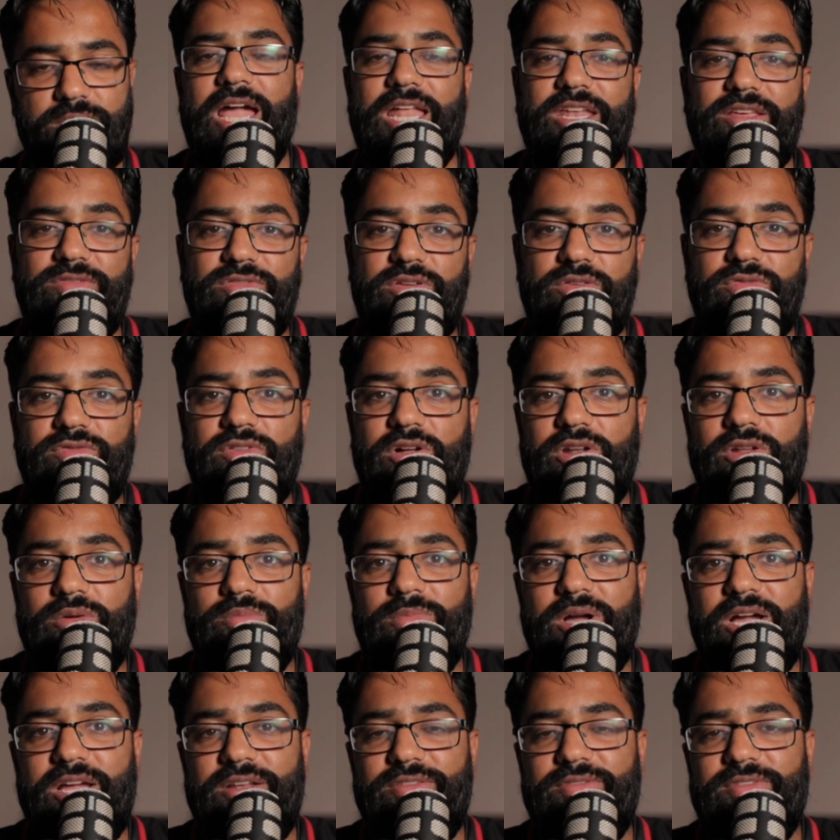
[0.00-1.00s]
And if you follow
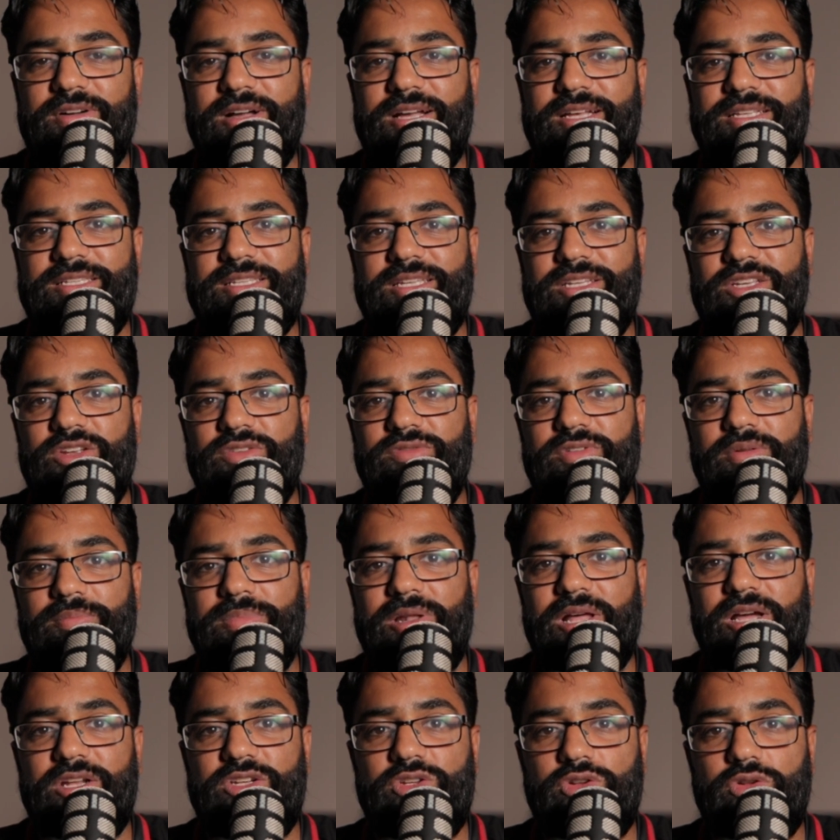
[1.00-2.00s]
my advice and you've
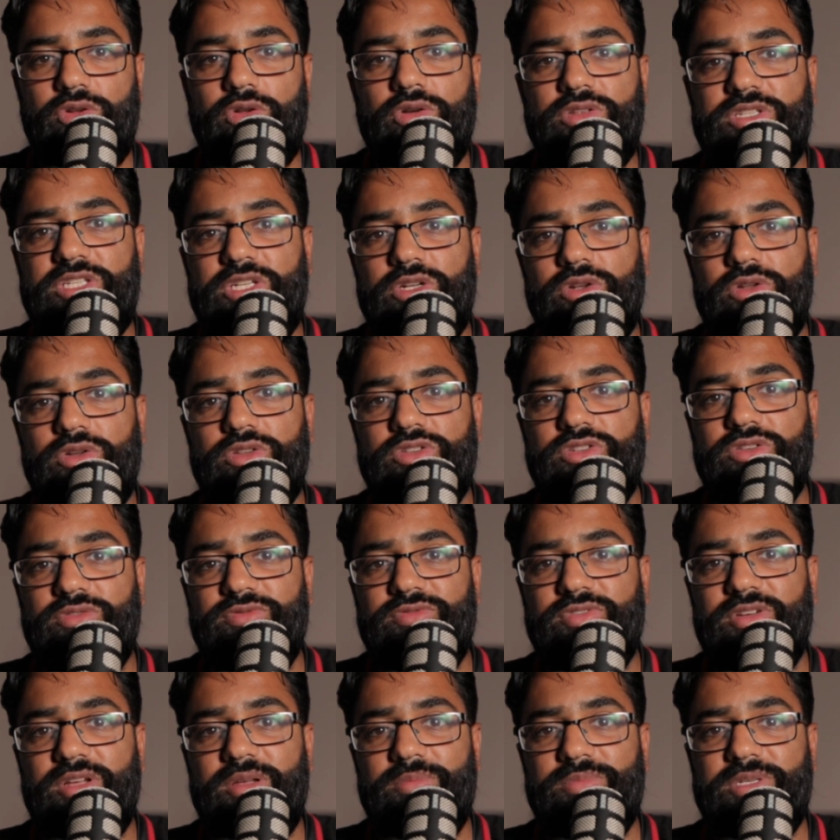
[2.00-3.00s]
applied to lots and lots of
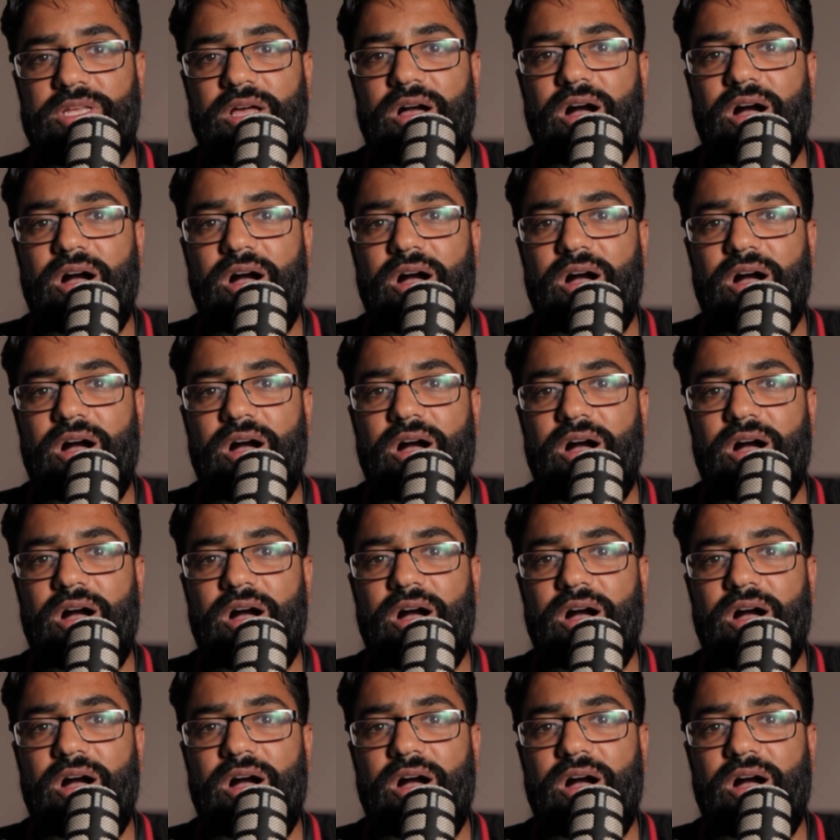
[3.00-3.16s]
firms,